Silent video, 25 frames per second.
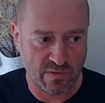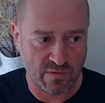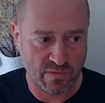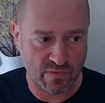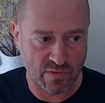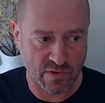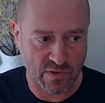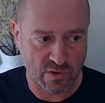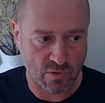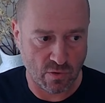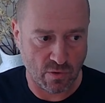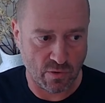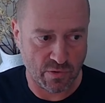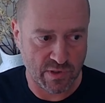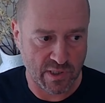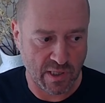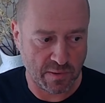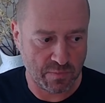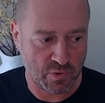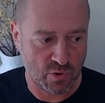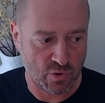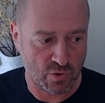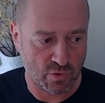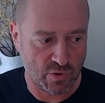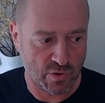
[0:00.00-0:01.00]
It's called
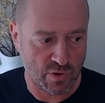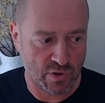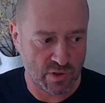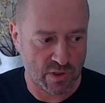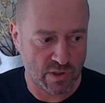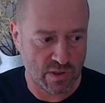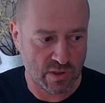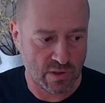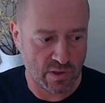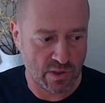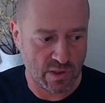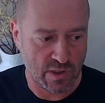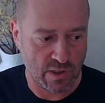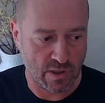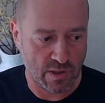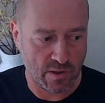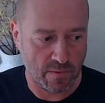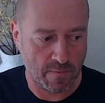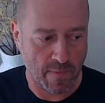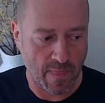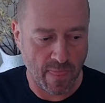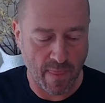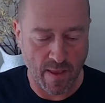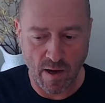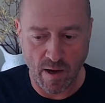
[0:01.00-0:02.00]
subsource here.
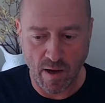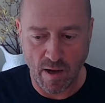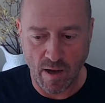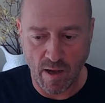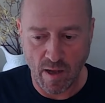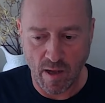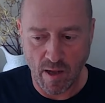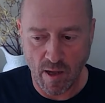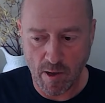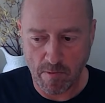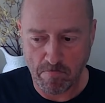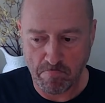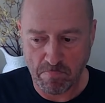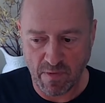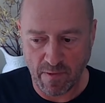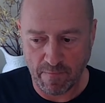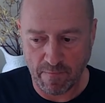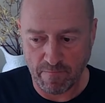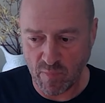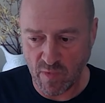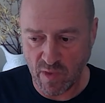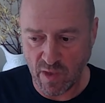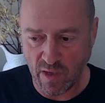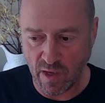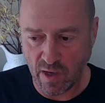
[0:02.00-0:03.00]

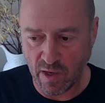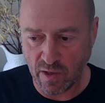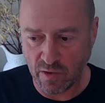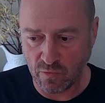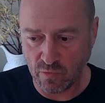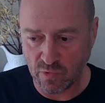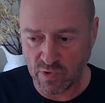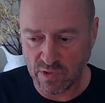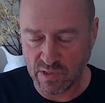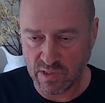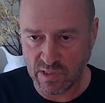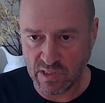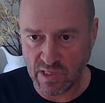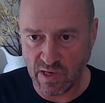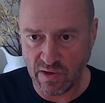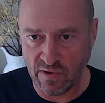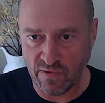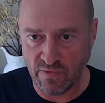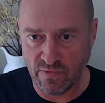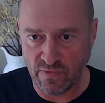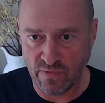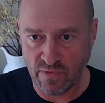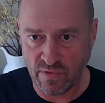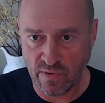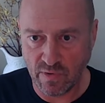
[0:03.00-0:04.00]
And we
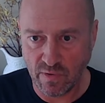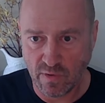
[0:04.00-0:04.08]
save.